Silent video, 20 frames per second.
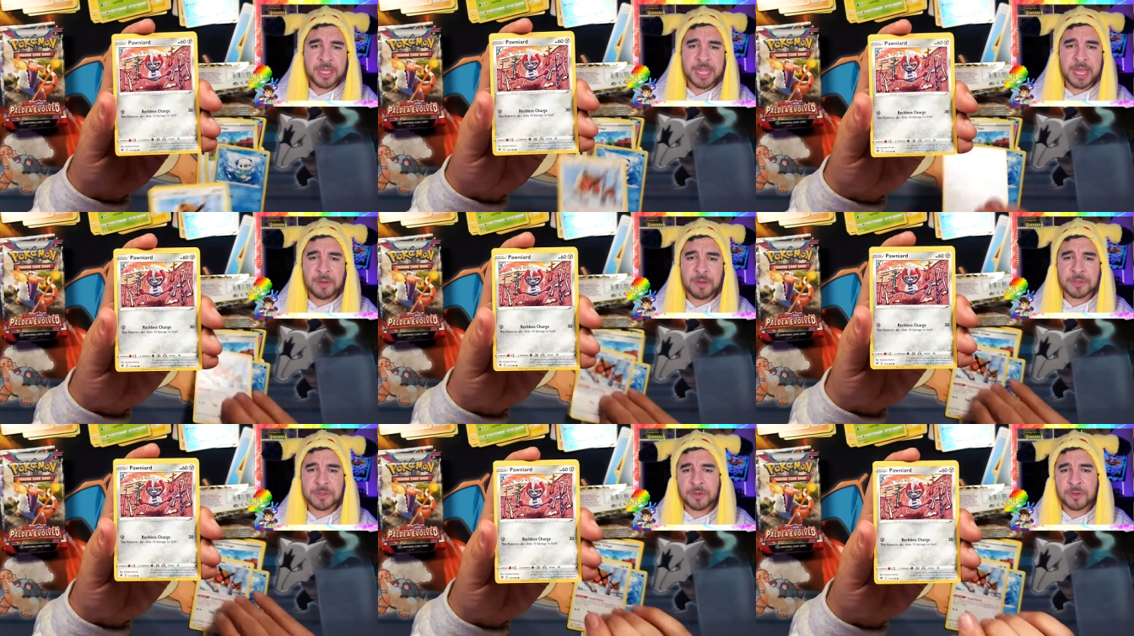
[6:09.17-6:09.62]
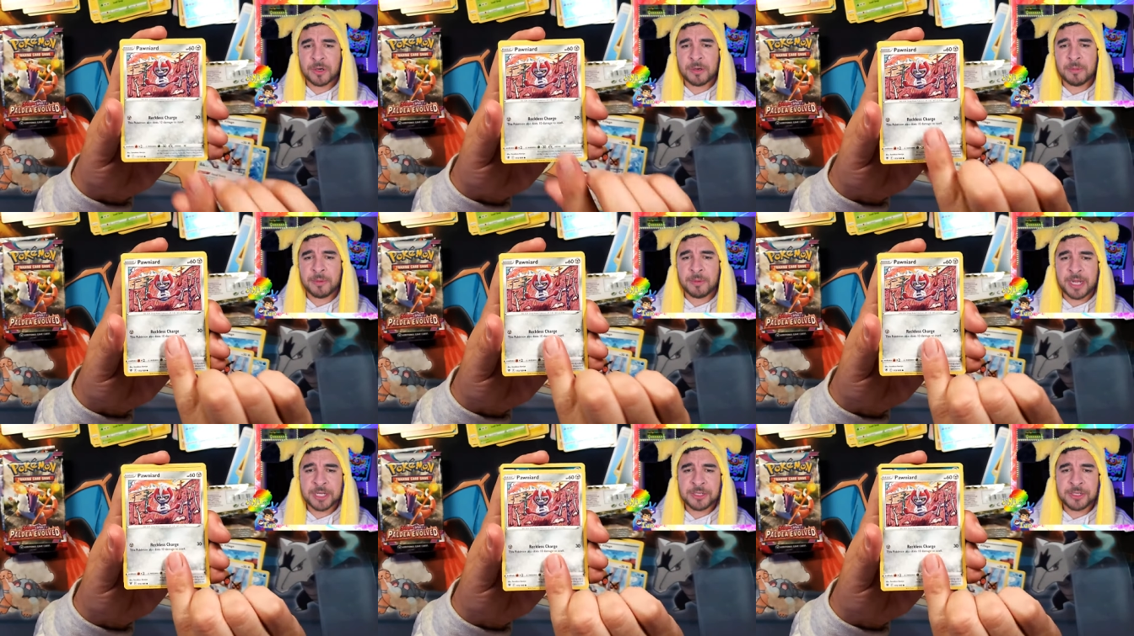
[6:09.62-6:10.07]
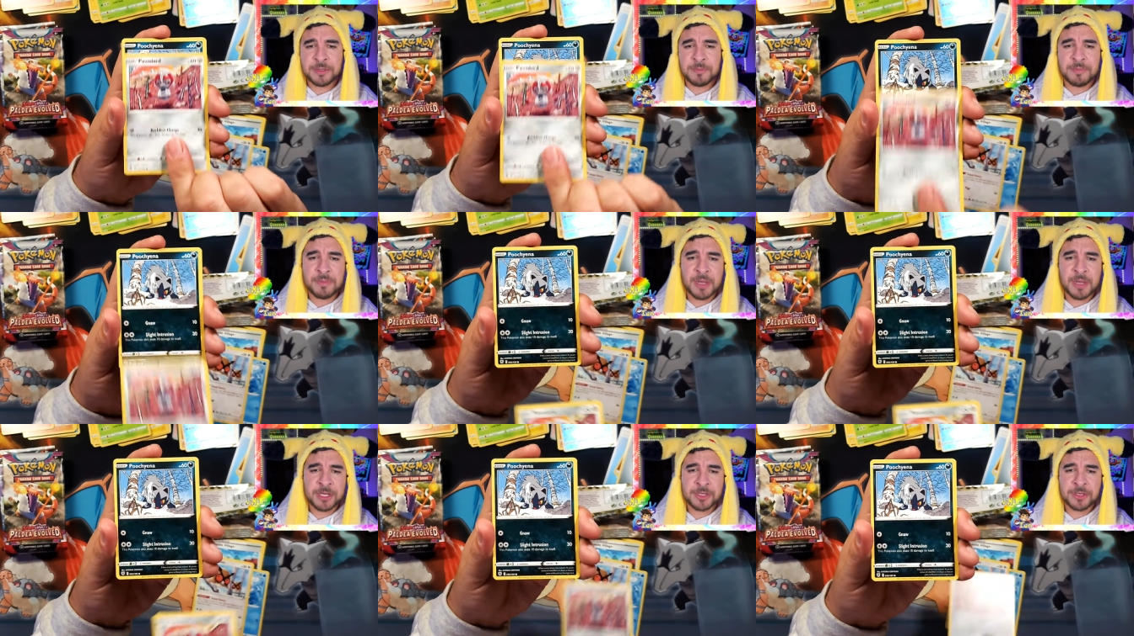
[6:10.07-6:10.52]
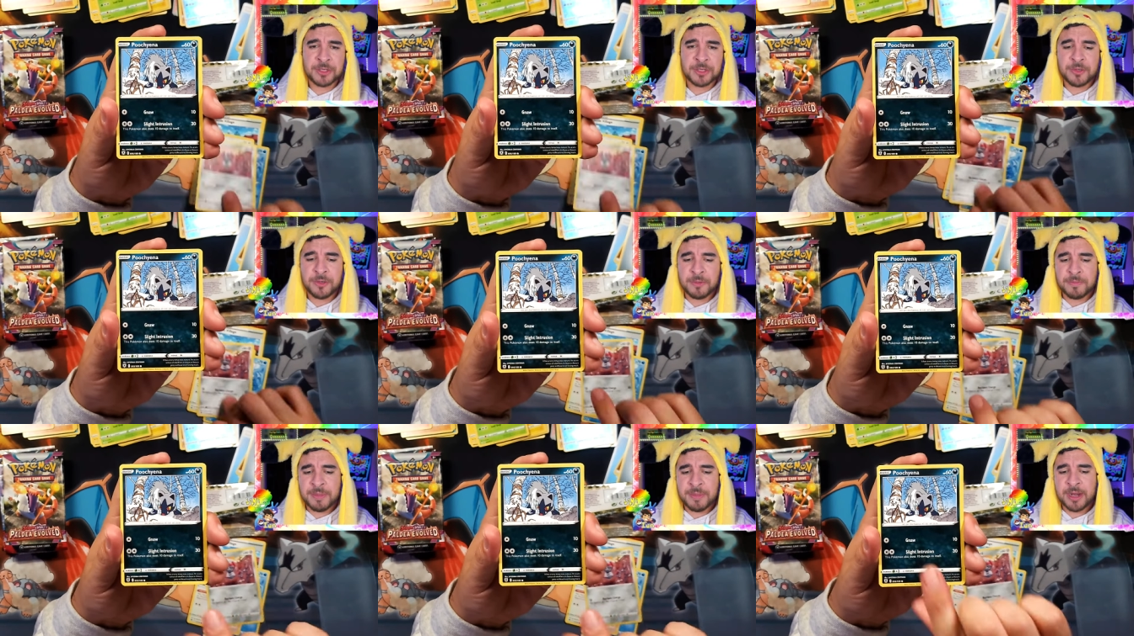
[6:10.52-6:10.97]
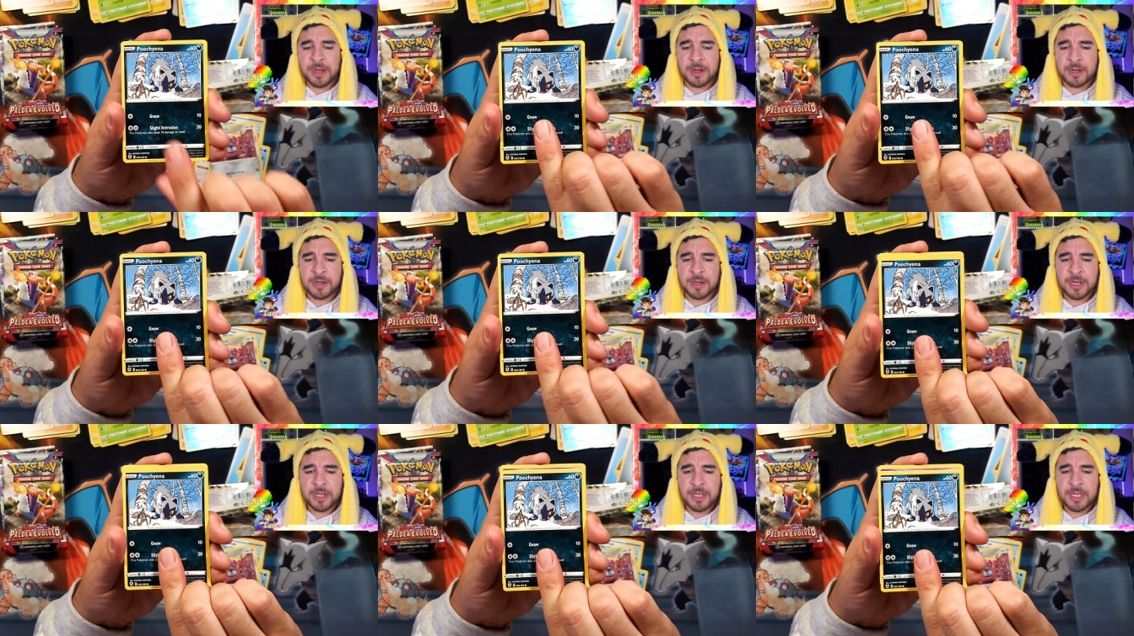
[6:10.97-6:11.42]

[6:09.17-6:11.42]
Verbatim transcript: That was horrible. I should, I should do better.